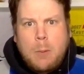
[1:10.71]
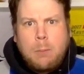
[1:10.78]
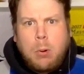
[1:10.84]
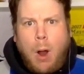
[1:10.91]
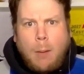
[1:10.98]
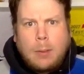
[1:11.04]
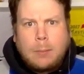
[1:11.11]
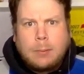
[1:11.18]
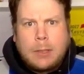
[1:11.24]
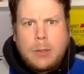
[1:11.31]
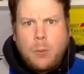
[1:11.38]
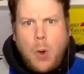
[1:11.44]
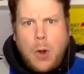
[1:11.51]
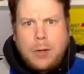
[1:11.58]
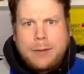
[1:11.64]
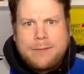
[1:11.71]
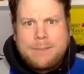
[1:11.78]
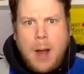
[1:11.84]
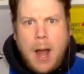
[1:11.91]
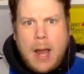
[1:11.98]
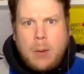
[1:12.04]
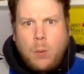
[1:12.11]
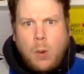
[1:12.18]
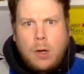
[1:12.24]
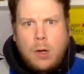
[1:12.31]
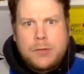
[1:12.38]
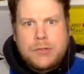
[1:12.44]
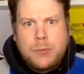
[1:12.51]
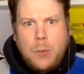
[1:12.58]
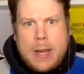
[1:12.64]
probably one of my
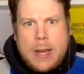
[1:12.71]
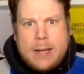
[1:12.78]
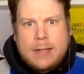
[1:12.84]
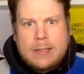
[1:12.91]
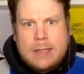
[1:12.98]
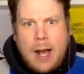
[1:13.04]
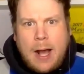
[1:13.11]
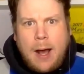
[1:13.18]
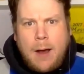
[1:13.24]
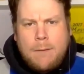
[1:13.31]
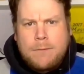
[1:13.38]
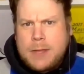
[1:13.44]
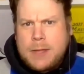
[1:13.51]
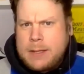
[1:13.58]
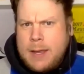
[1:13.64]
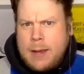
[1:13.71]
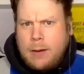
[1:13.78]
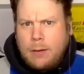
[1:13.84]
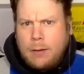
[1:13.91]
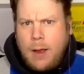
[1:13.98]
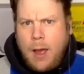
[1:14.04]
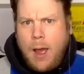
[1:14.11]
worst weeks of the year.